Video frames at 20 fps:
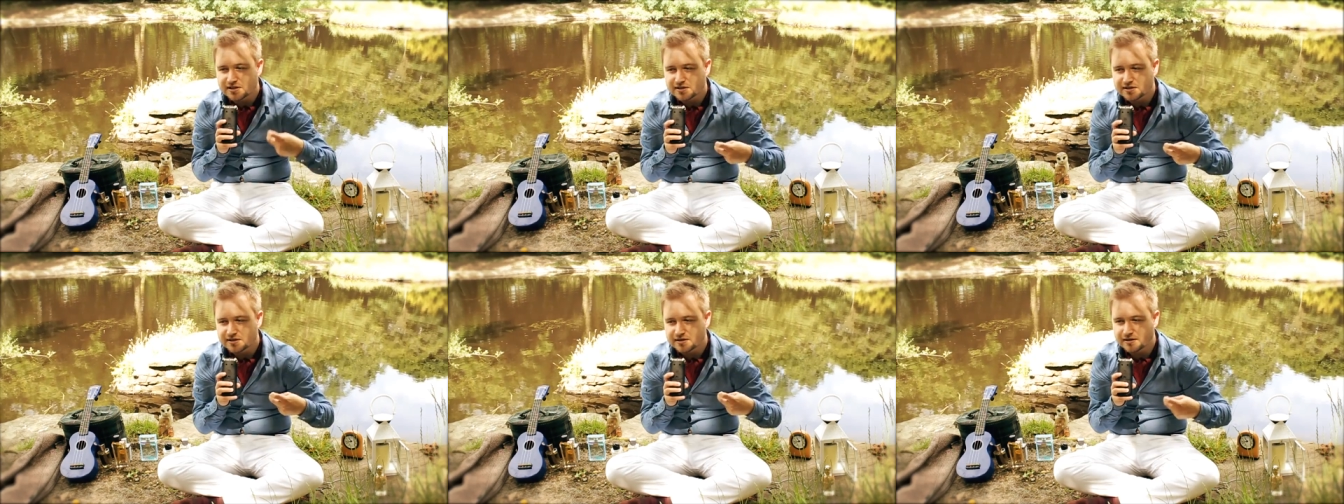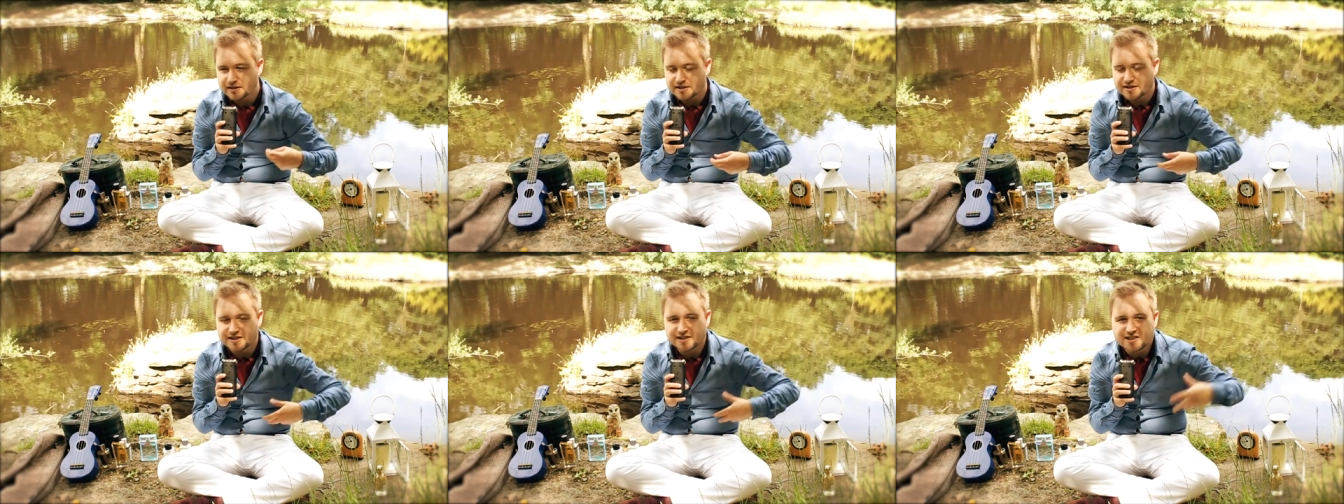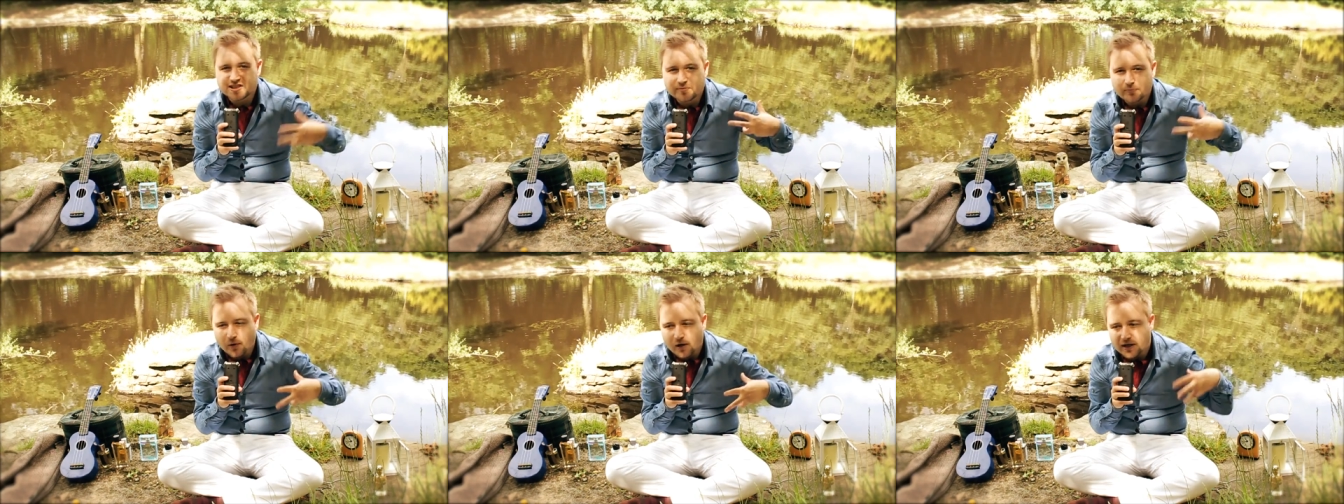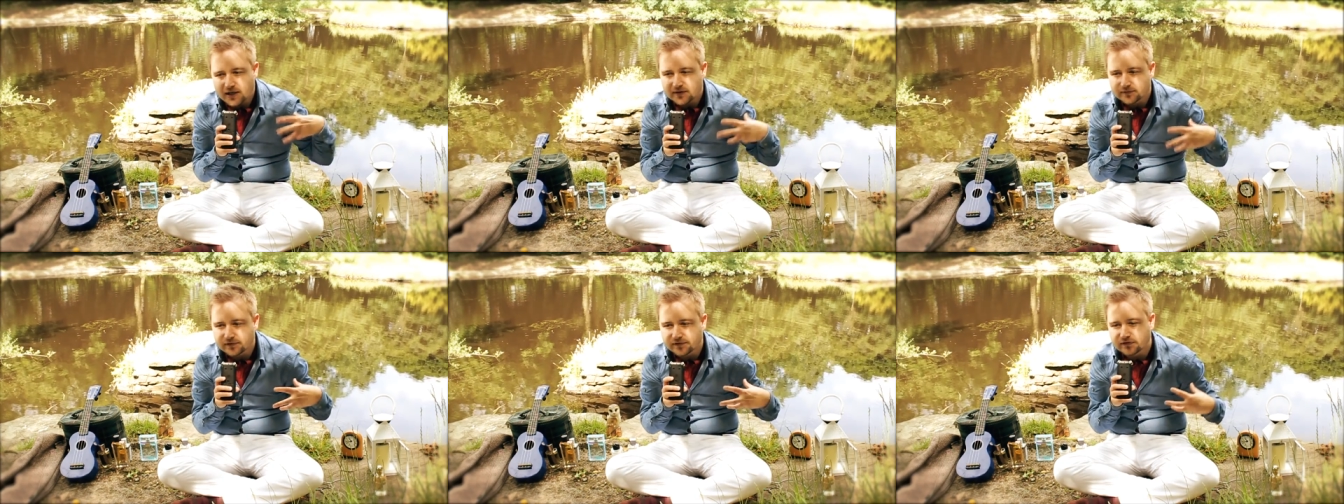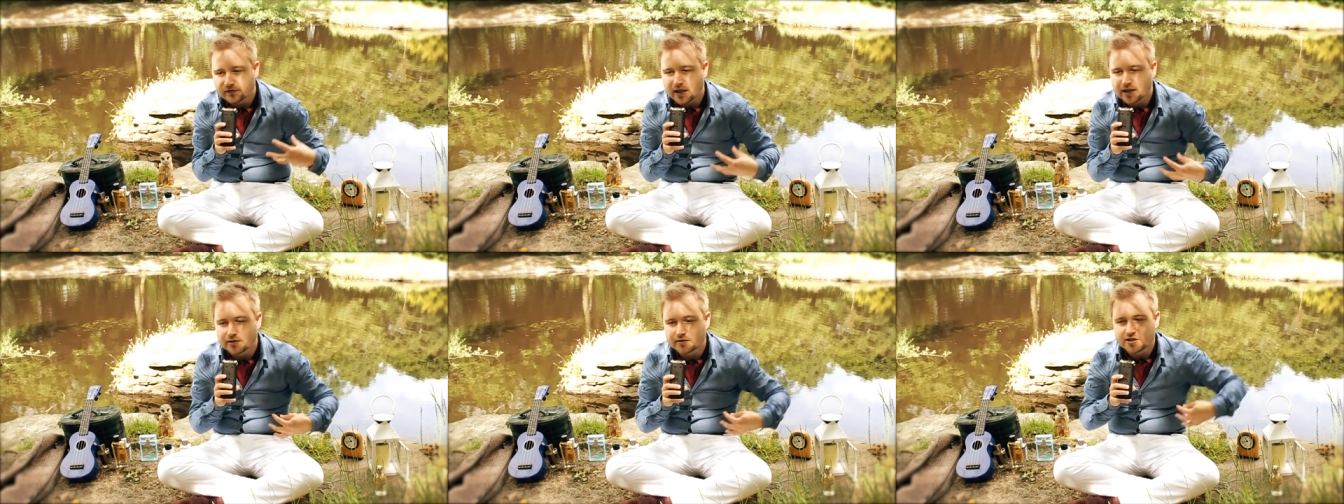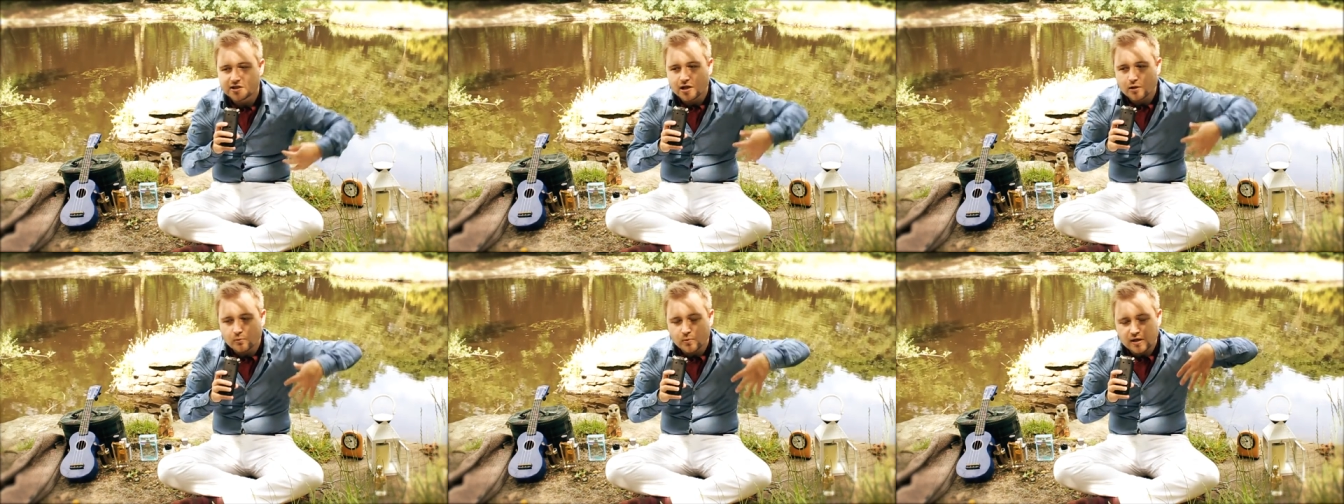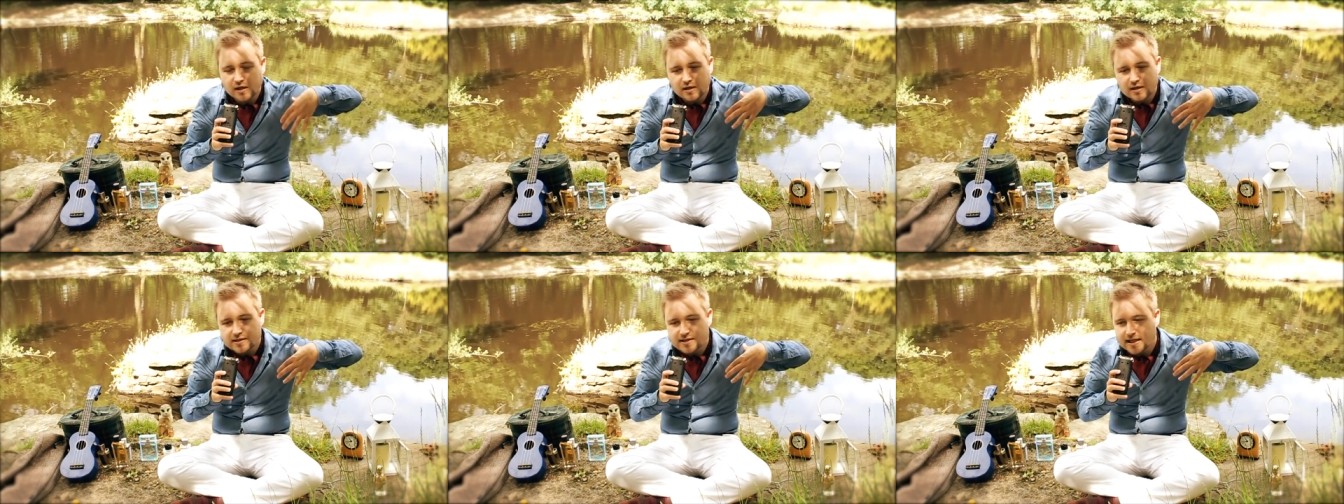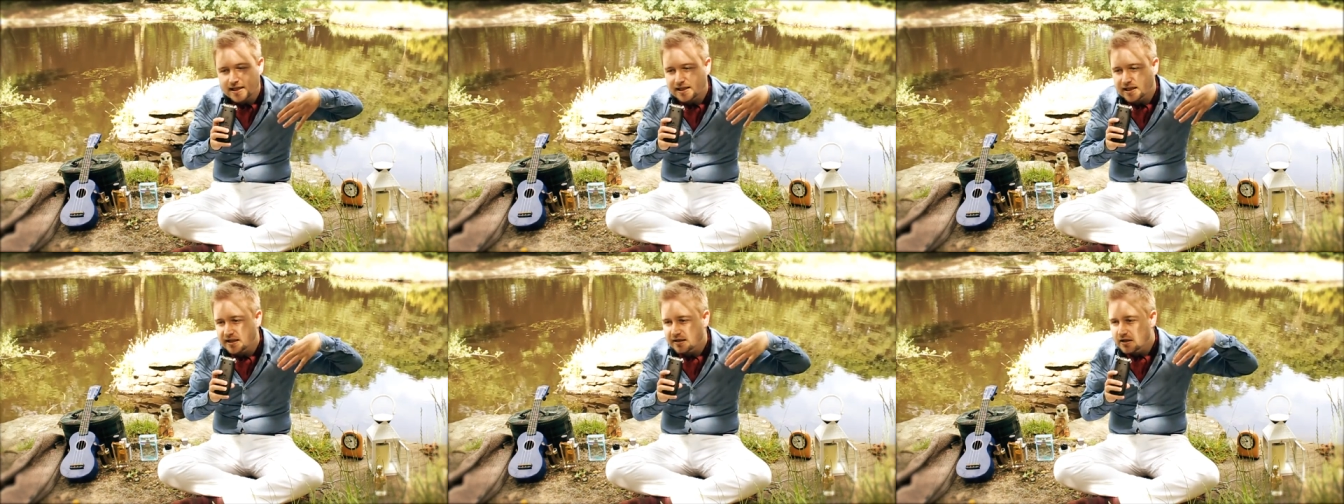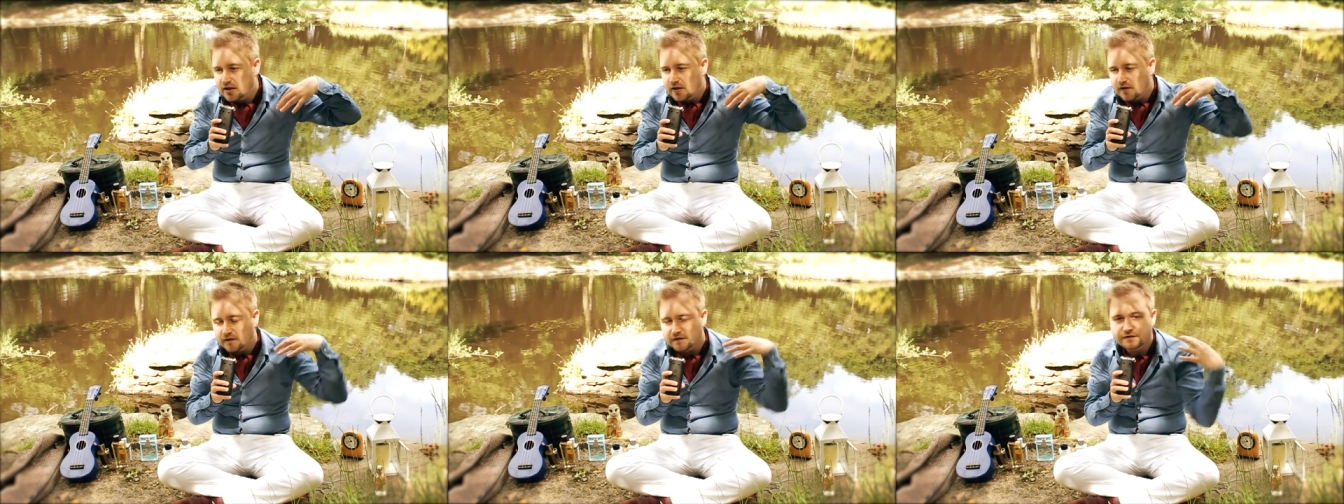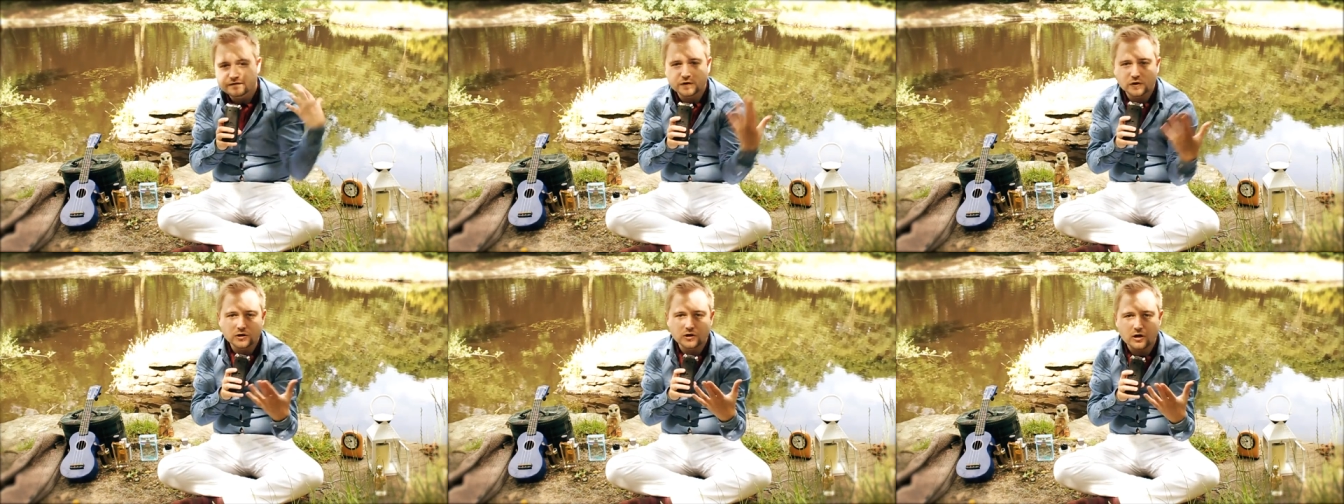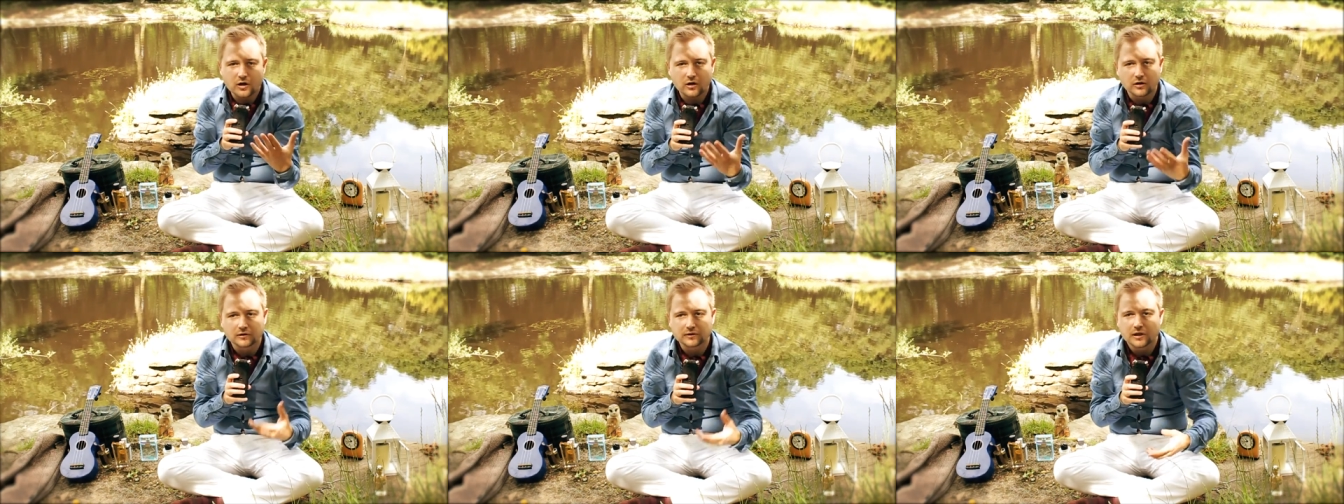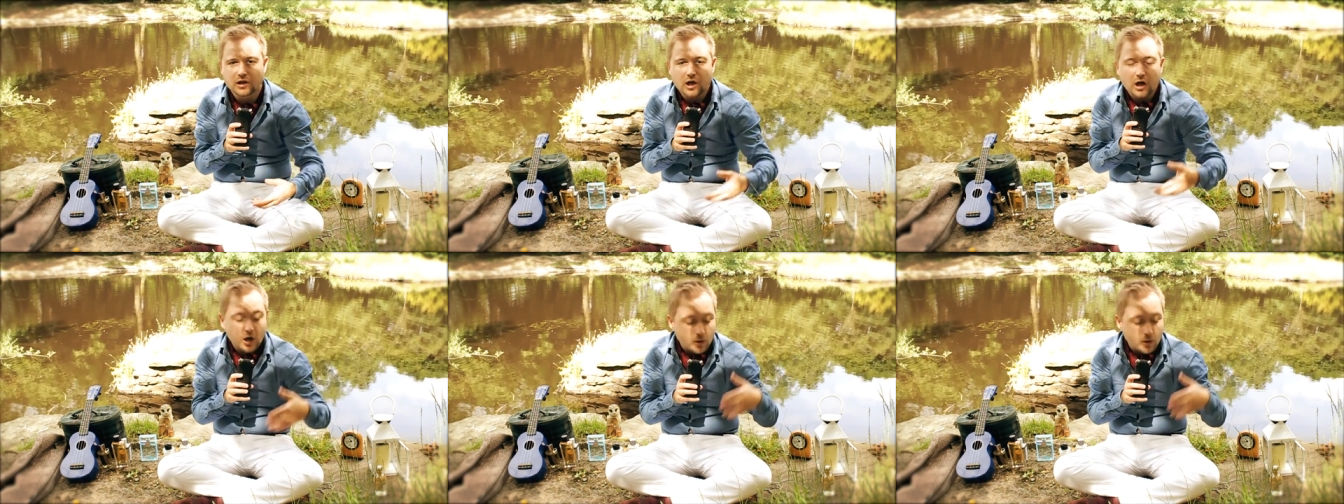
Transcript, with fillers: as, as the spine of a fragrance, and we're going to take it full on